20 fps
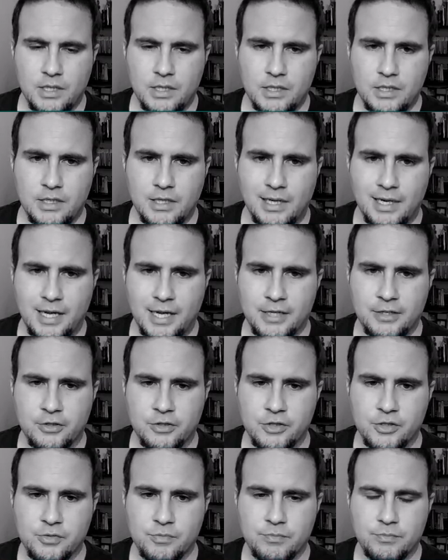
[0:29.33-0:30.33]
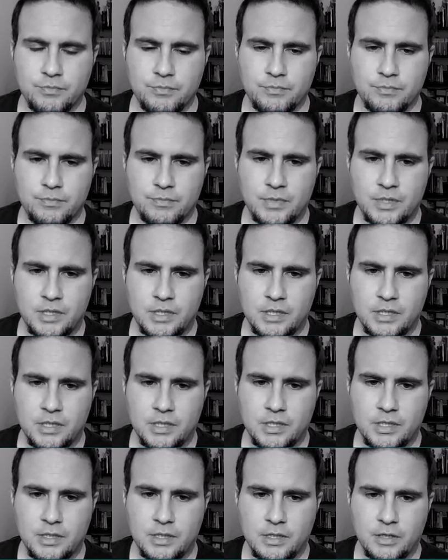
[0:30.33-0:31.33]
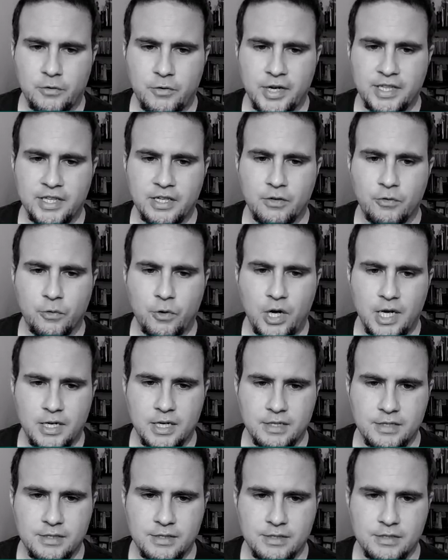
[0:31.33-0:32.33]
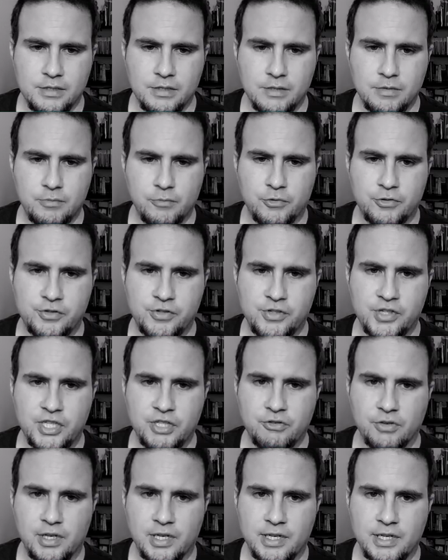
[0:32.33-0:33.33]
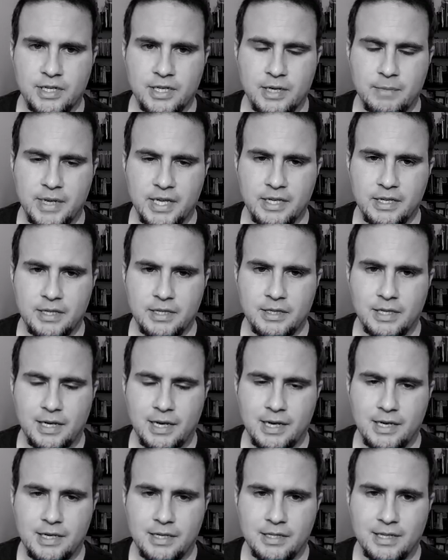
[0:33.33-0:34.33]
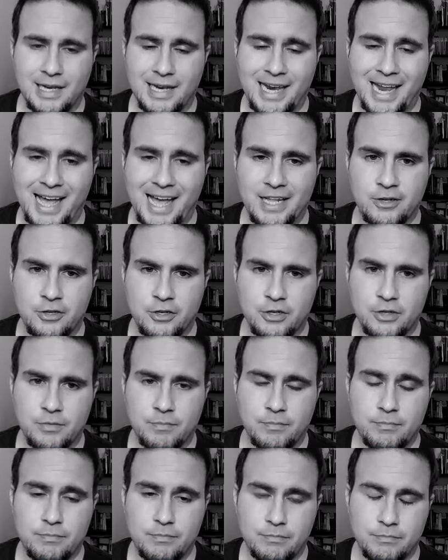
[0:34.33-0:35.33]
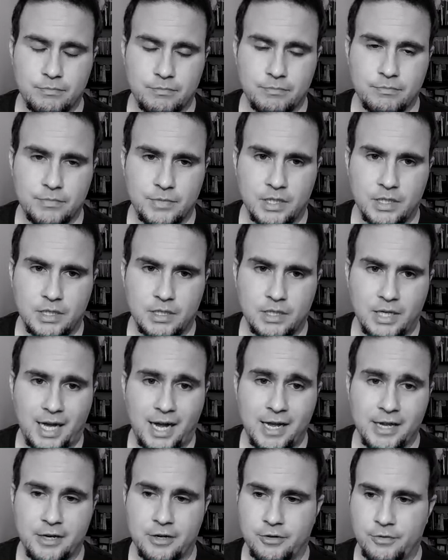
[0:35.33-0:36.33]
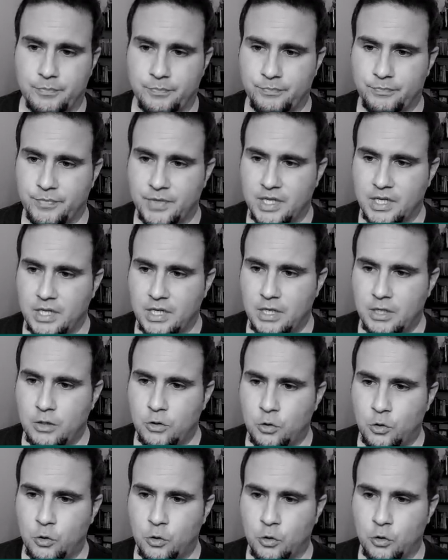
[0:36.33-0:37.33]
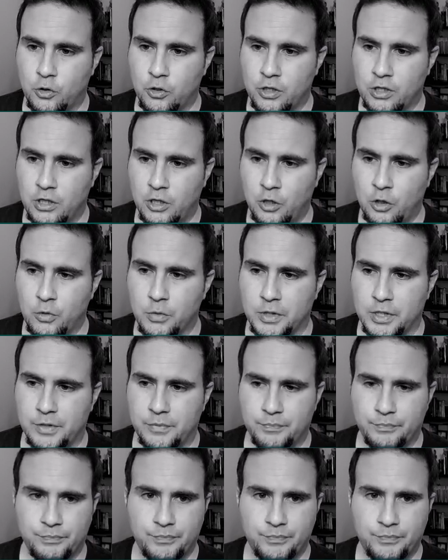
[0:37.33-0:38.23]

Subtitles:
the ladders, creating rungs procedurally and making the ladder higher or lower,